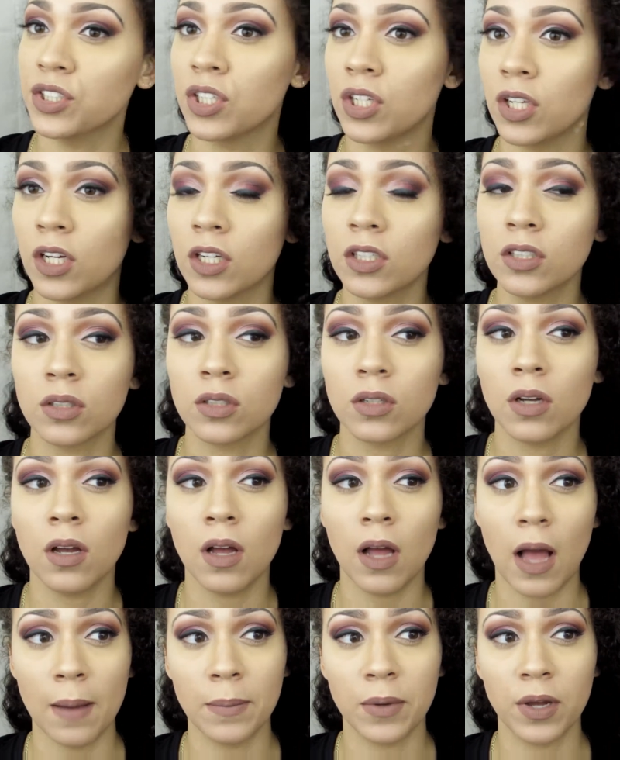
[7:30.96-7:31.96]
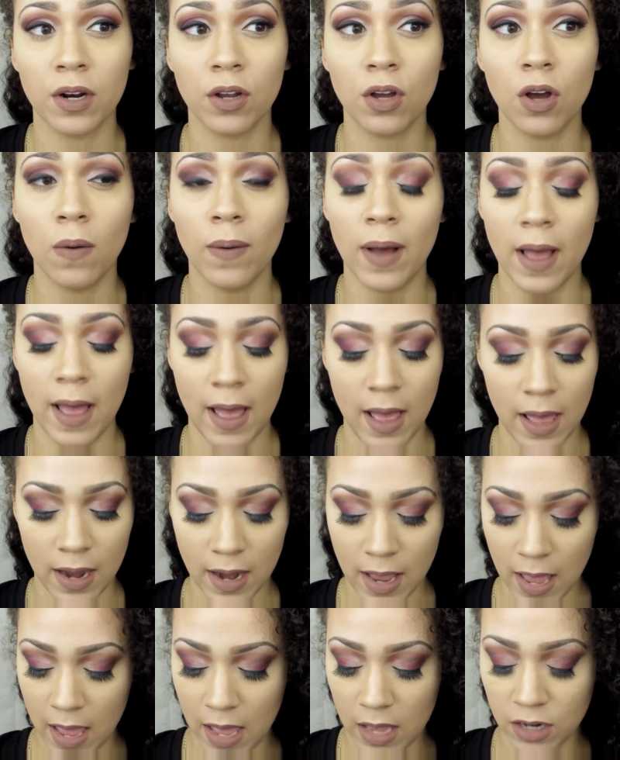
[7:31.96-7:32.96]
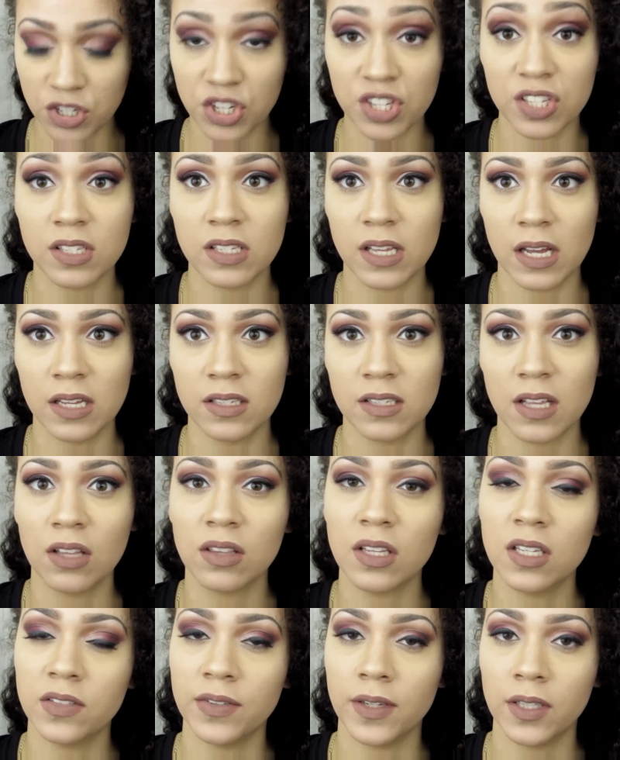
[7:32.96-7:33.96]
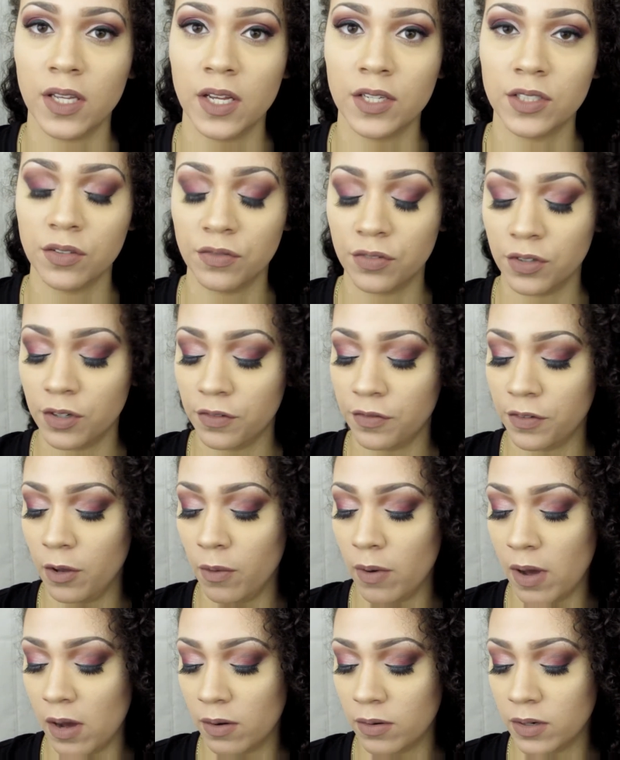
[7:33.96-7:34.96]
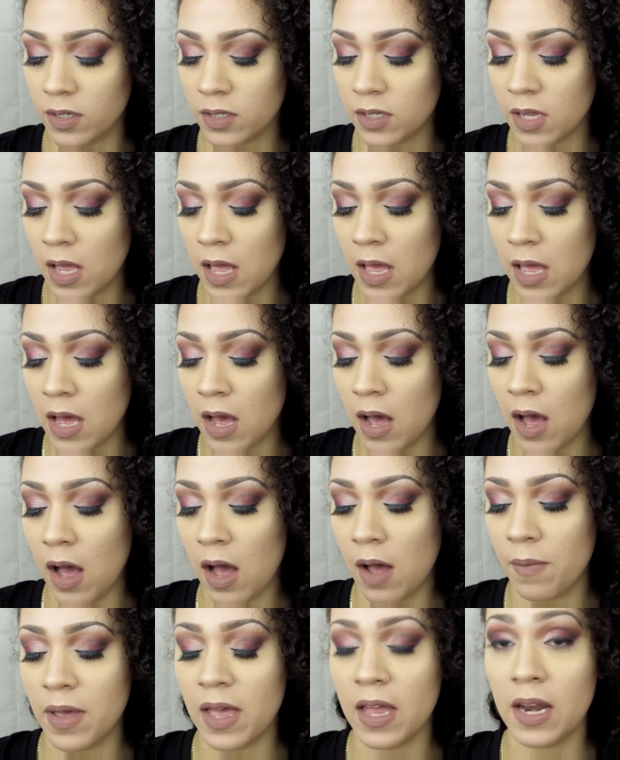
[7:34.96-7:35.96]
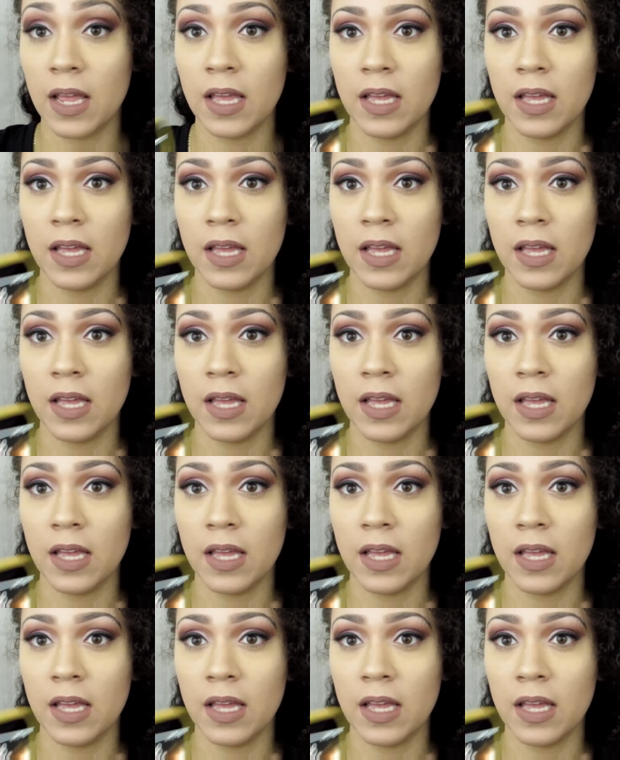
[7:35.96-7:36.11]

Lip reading: look. I'm gonna go ahead and just test out this foundation for a few hours. It